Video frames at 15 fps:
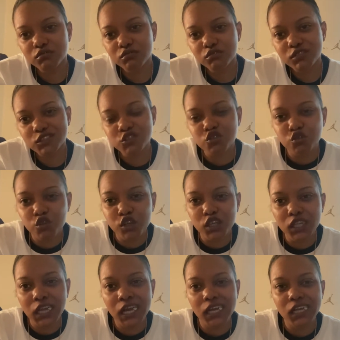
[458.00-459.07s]
sort of
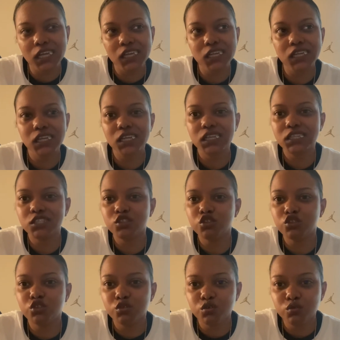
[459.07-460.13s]
like
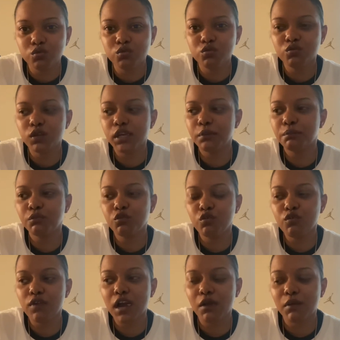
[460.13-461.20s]
do and
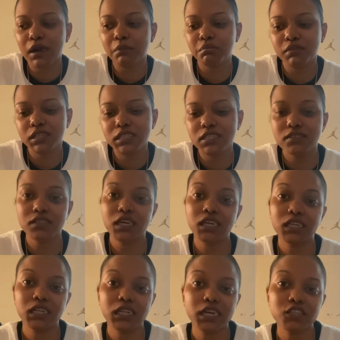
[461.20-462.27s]
move how I please,
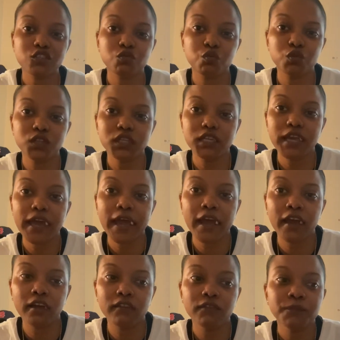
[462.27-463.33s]
unless we
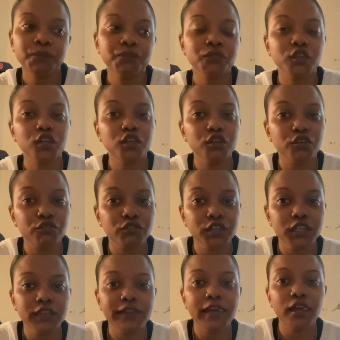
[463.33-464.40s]
have
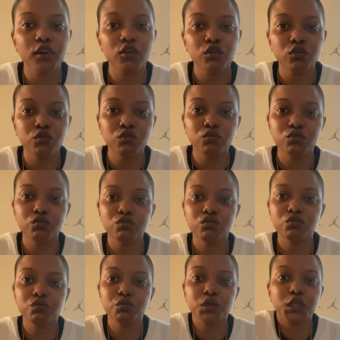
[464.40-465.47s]
agreed that, oh,
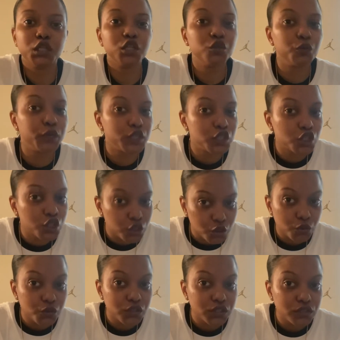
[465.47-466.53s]
we're a little
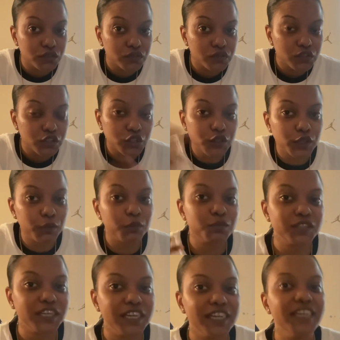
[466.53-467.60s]
exclusive. You get what I'm
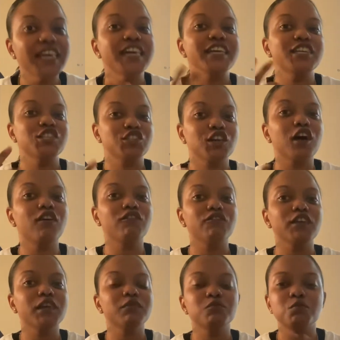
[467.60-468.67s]
saying? Because y'all
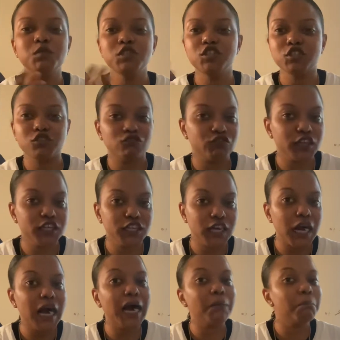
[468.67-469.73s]
fans be just ready to
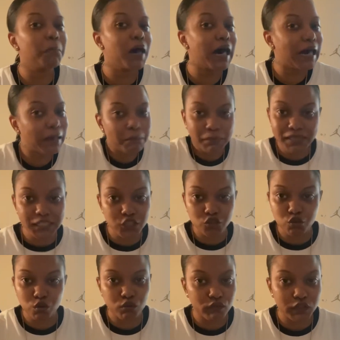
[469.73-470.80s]
hop
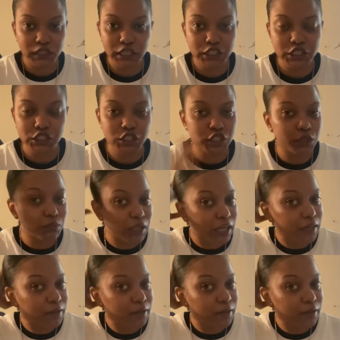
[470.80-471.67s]
into a relationship. Like,